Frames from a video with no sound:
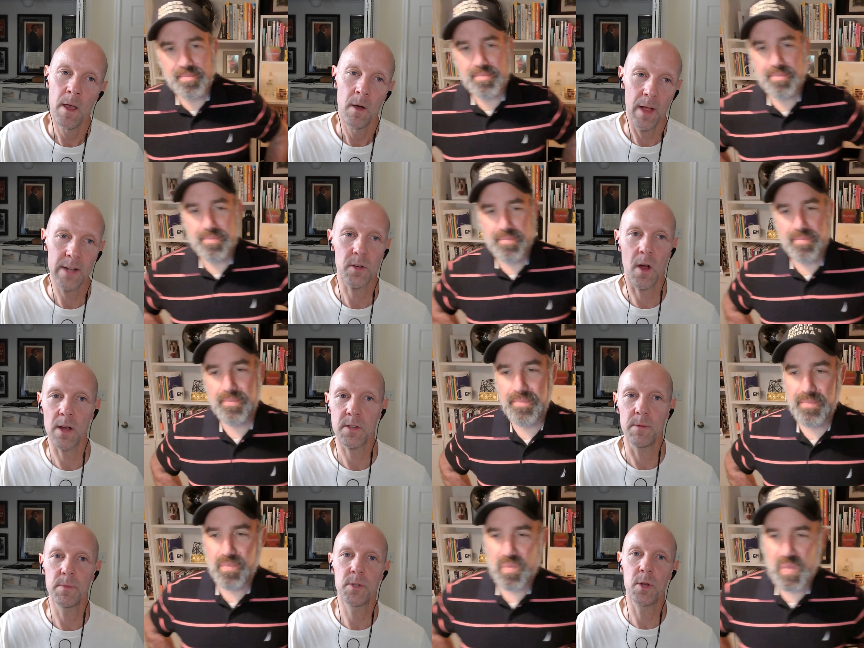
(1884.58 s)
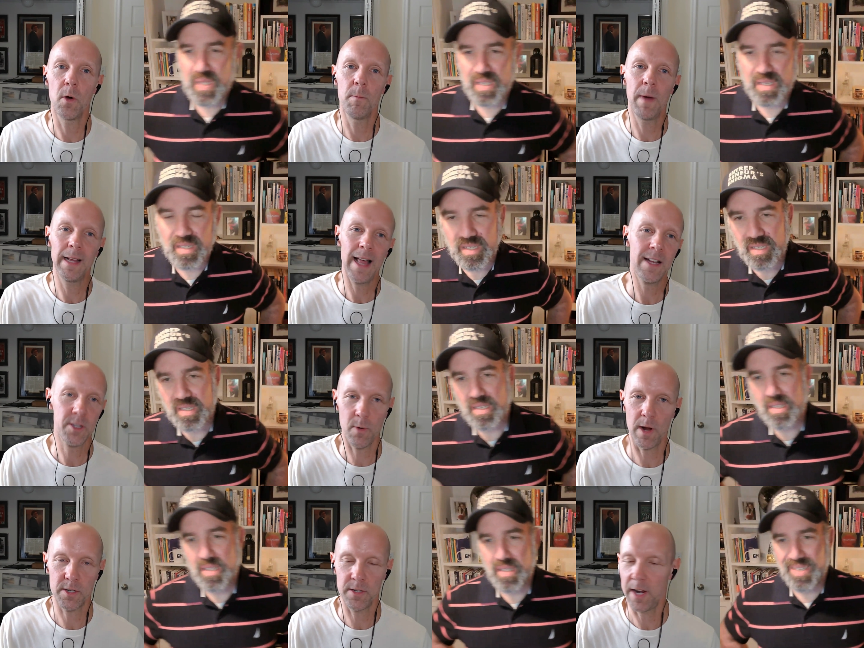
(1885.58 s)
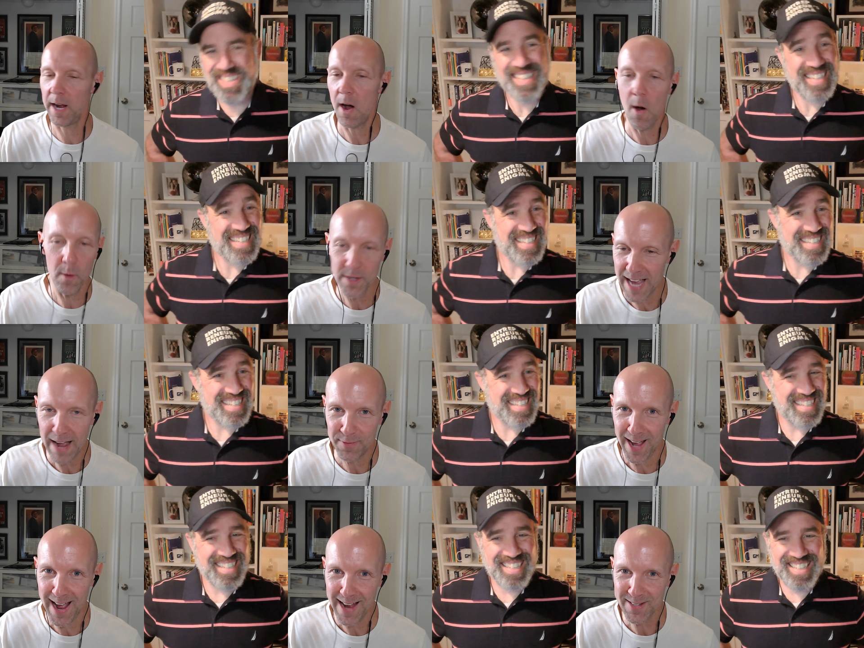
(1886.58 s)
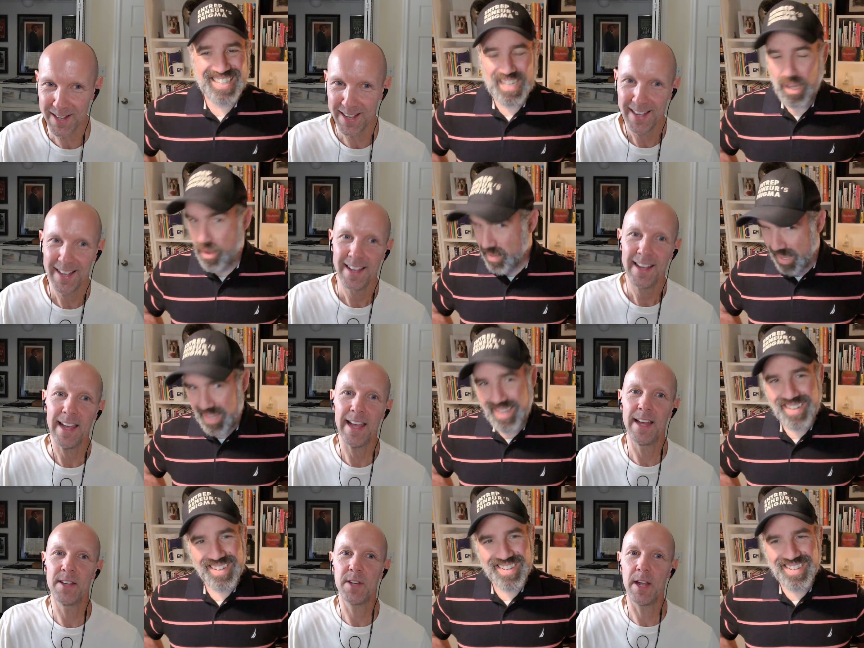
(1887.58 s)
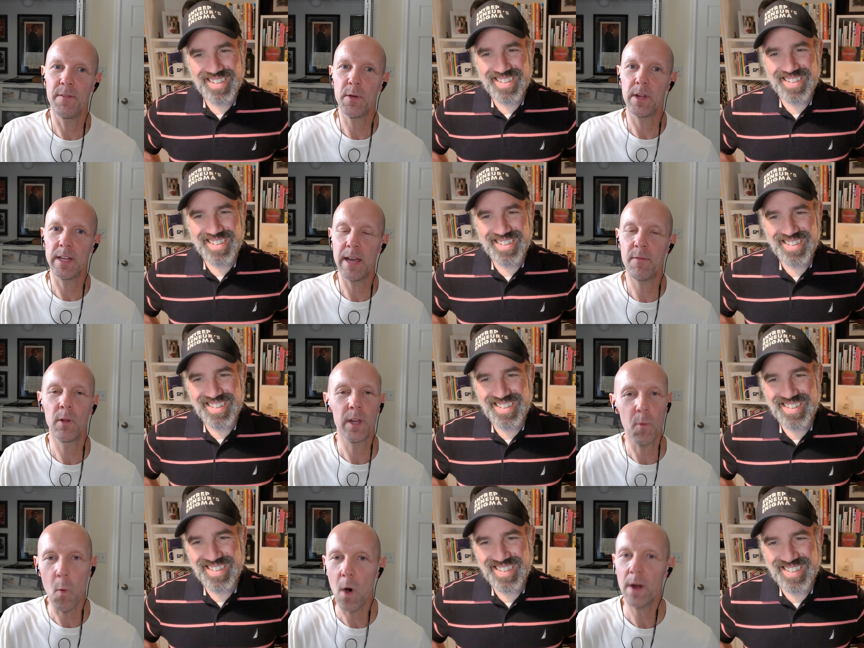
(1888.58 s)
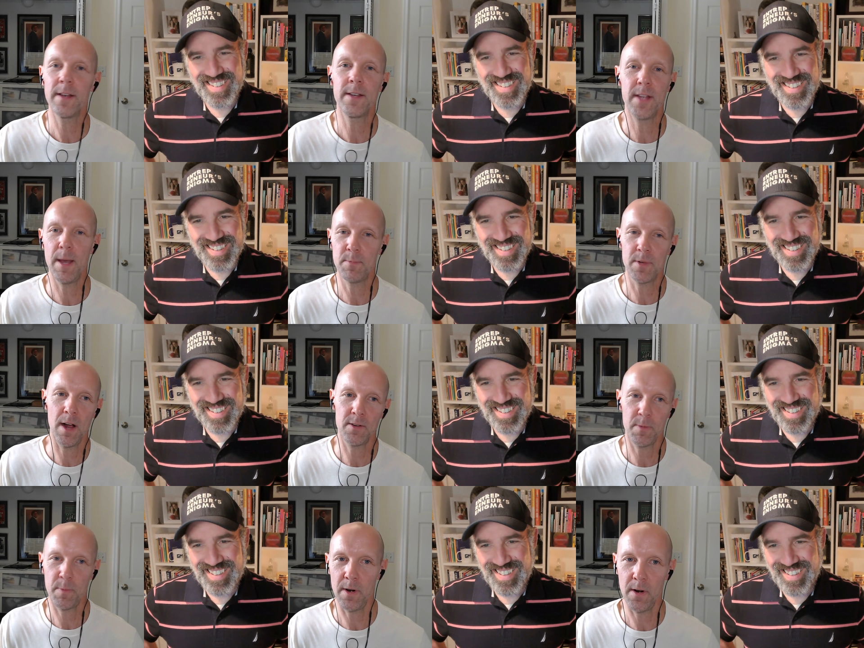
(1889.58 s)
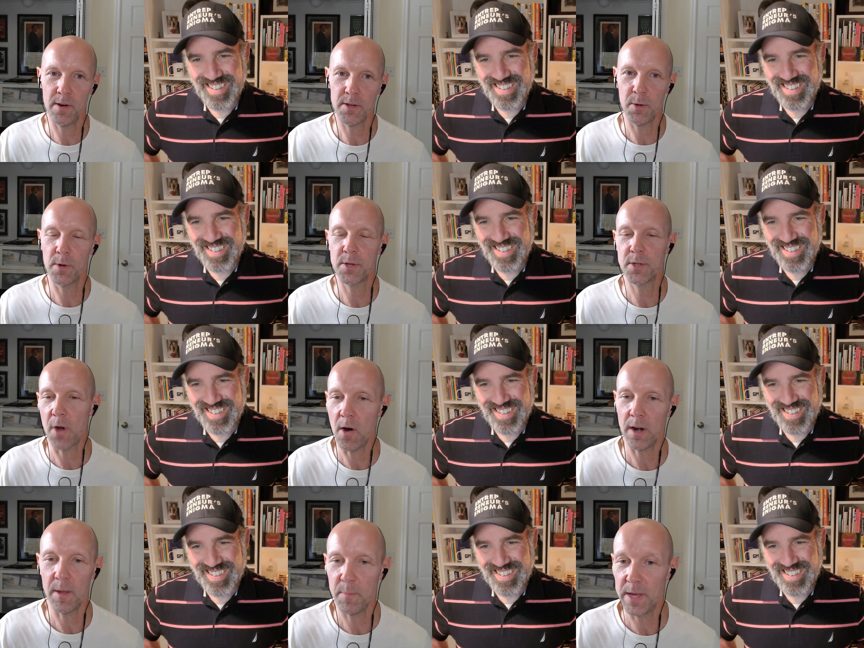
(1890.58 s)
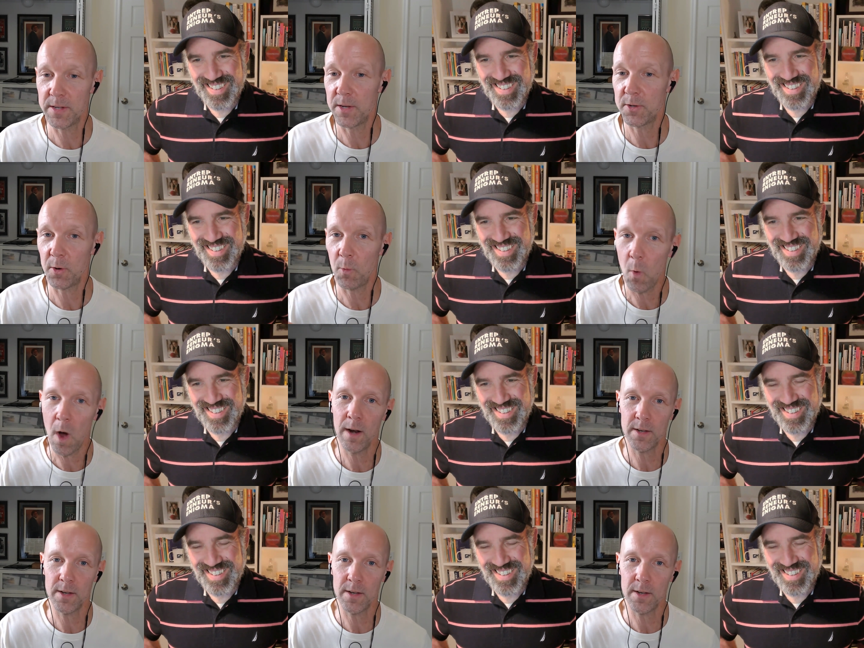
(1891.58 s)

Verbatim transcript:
Speaker 1: that's awesome. So my last question that I always have to ask okay. is if you could give only one tip to entrepreneurs who are starting a business or want